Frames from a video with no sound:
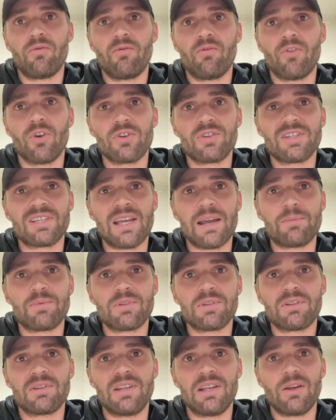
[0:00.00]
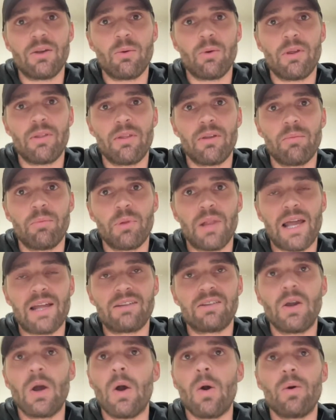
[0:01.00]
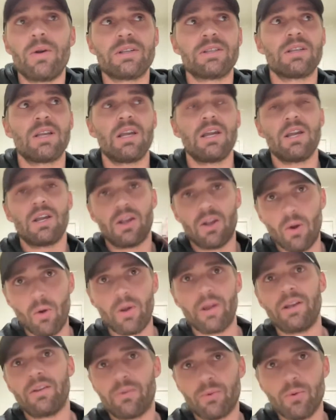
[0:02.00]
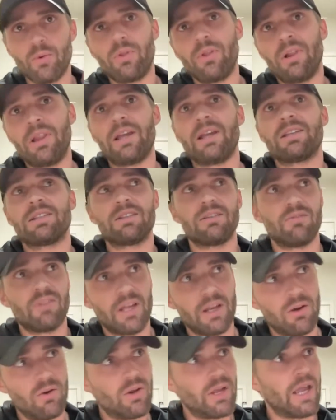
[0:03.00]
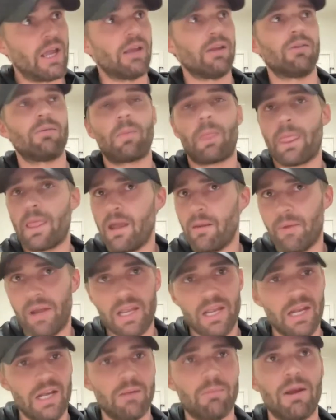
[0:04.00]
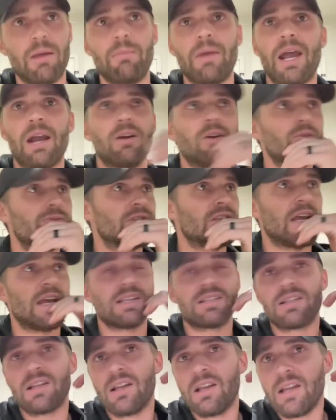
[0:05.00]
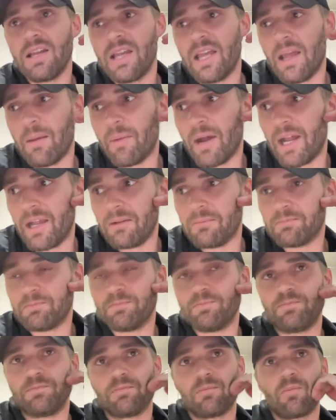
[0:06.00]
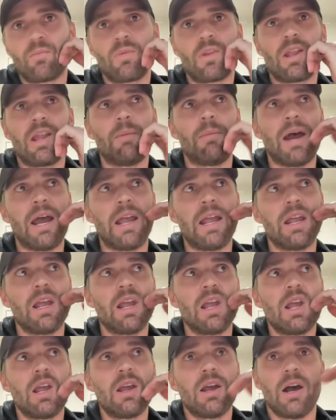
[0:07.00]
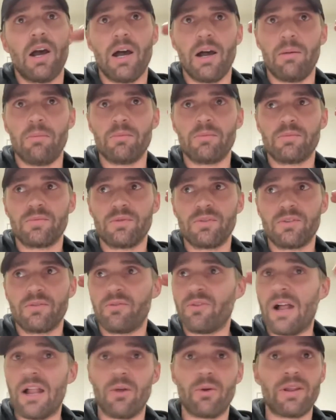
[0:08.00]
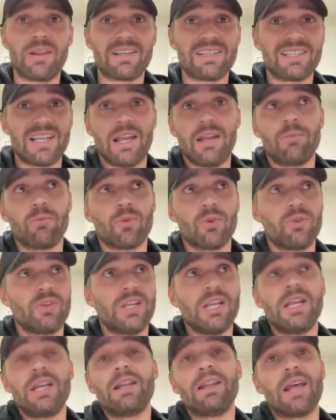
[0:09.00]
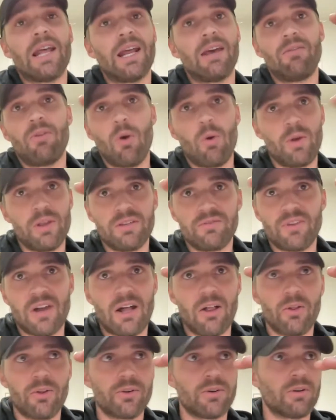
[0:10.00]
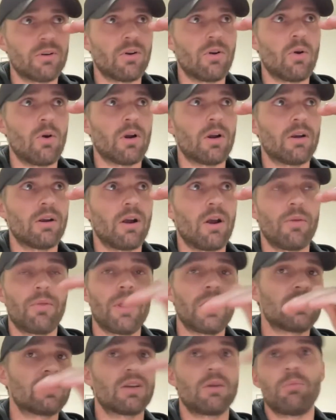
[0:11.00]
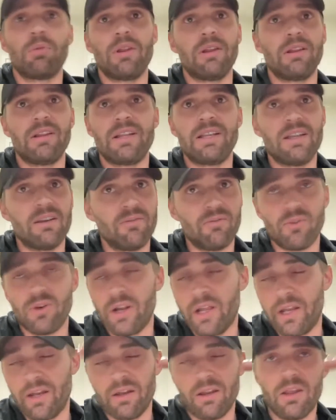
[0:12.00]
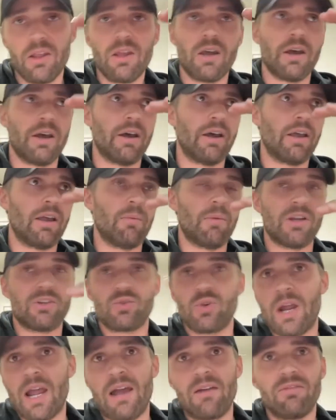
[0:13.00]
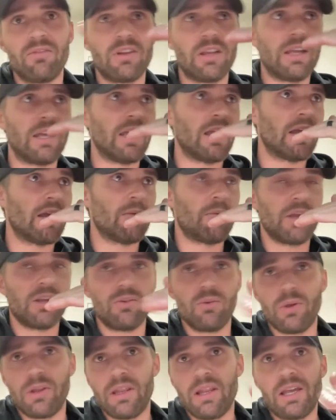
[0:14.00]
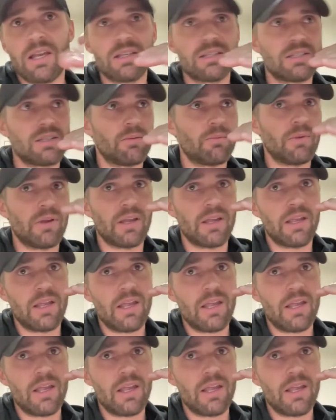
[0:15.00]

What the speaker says: first steps dealing with a plateau is going through the list of okay, am I hitting my macros? Yes. Am I following the same routine that I've always followed, or are things completely different? Am I traveling? Am I doing this? Do